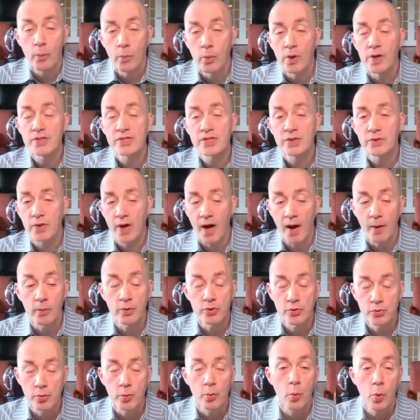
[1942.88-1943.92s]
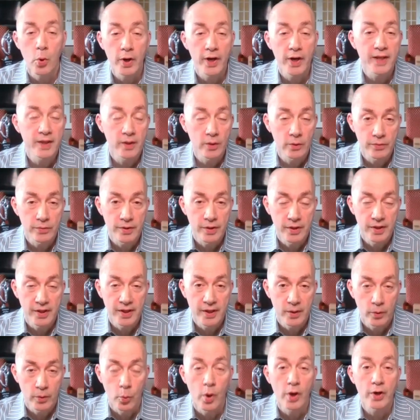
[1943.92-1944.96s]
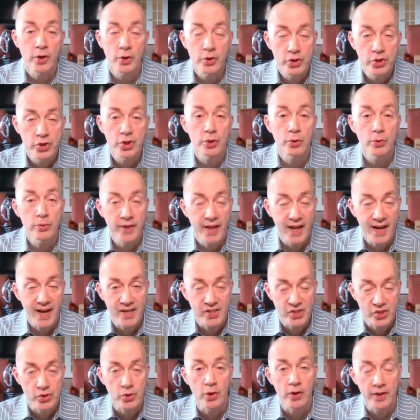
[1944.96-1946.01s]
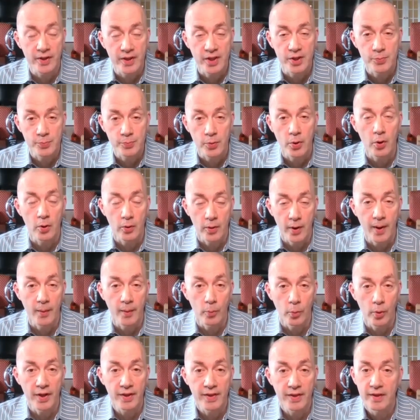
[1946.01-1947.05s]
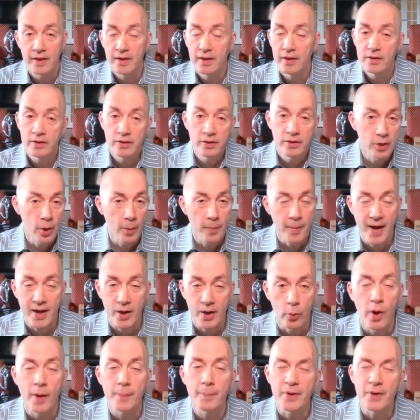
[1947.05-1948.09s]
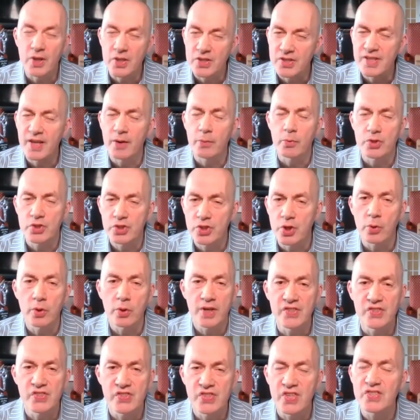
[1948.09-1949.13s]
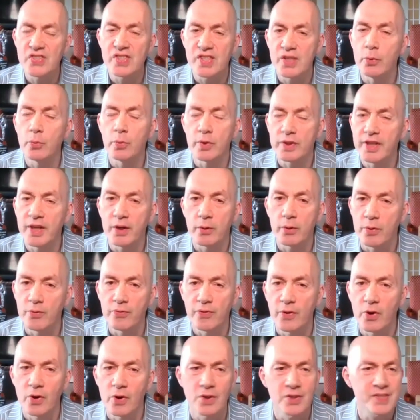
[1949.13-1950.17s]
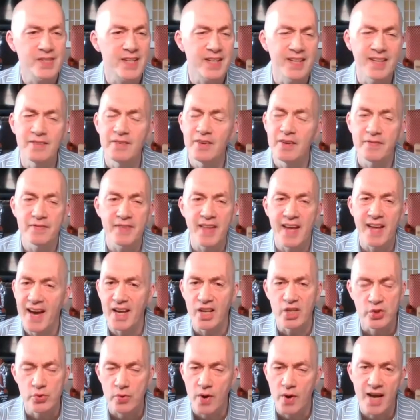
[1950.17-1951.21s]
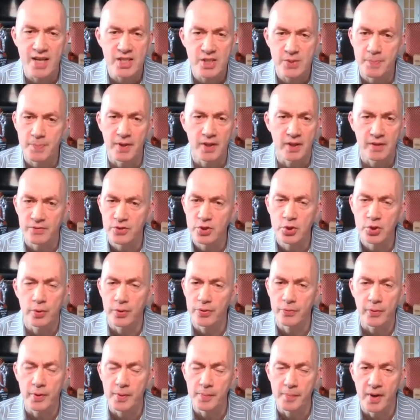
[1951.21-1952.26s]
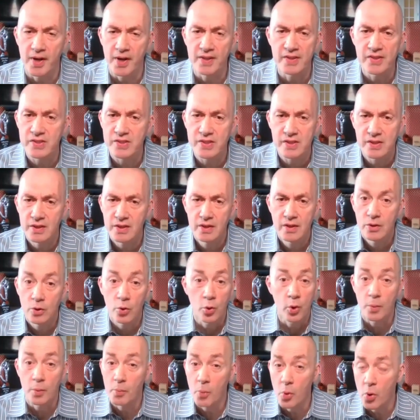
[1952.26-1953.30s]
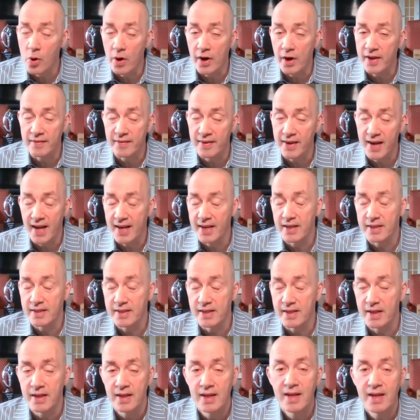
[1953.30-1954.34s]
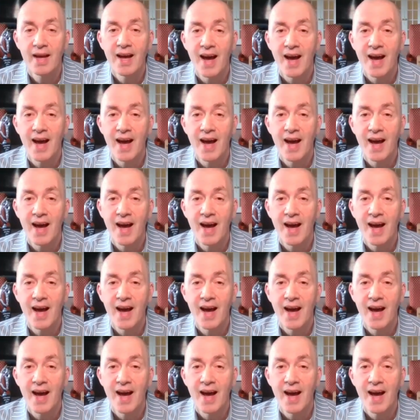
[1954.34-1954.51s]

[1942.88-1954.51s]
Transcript: I wasn't. I was rewarding the the uh, one or two that I started this program with, no matter what, because they were so consistent with their referrals that even if they had a dry spell of two or three months or more, even I didn't,